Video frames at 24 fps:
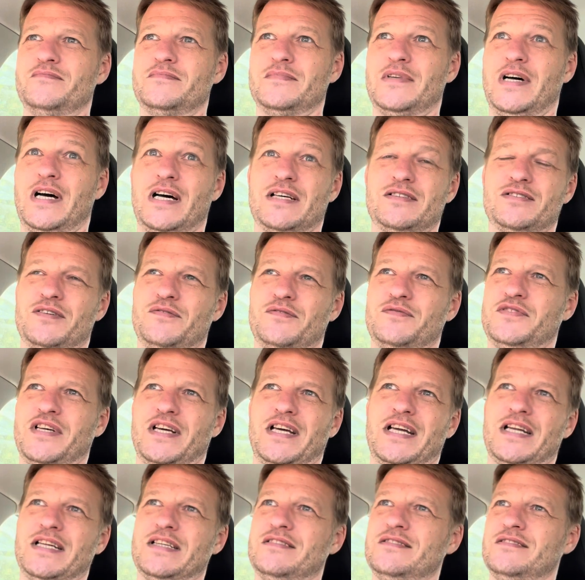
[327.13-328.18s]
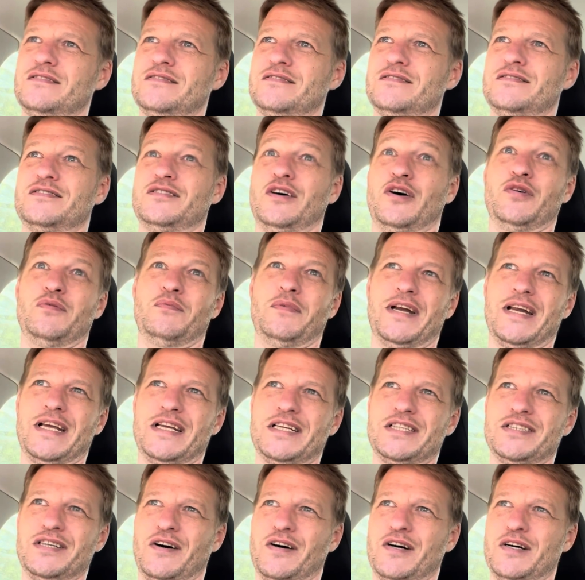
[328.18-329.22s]
as I've seen so many
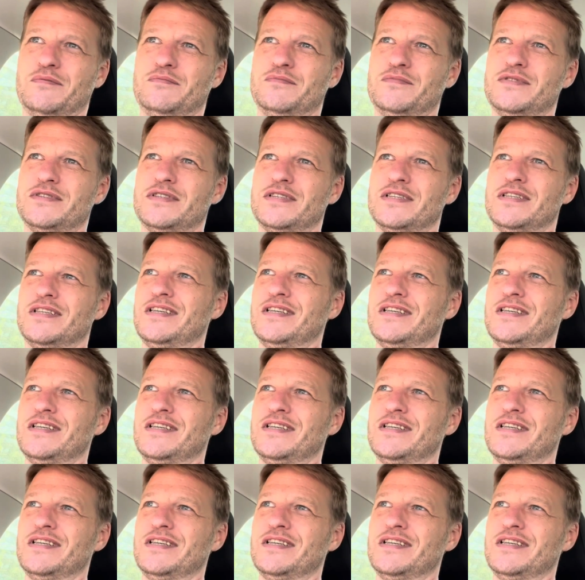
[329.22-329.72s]
times.